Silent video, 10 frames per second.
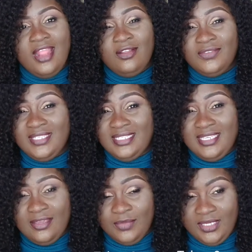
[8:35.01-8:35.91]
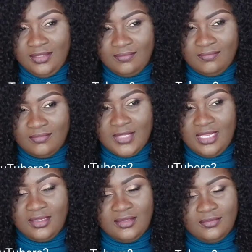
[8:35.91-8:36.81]
I love Sissy Amy.
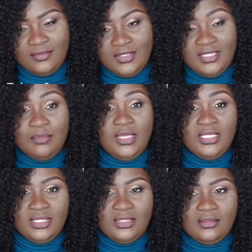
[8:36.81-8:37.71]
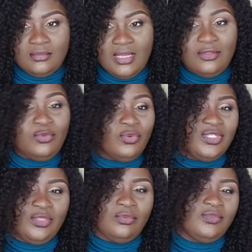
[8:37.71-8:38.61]
Like, she's amazing. I know we
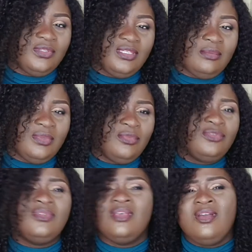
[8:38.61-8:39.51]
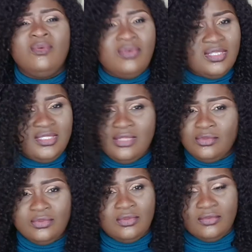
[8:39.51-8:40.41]
all say we love Sissy Amy, but who else there
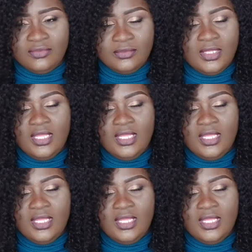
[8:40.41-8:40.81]
not to love?